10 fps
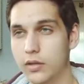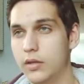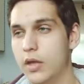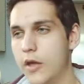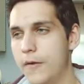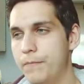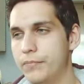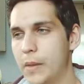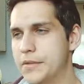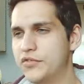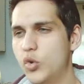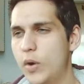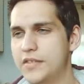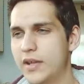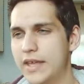And there's no
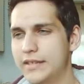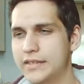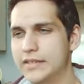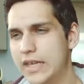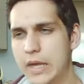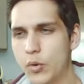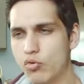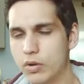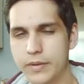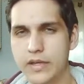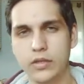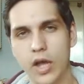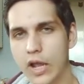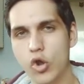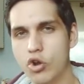way to like skip or repeat
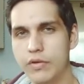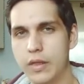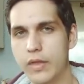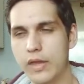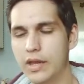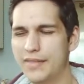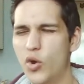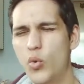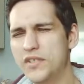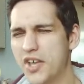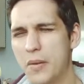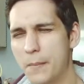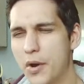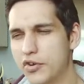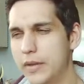dialogue or anything, and that always kind
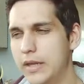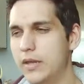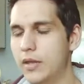of bugged me.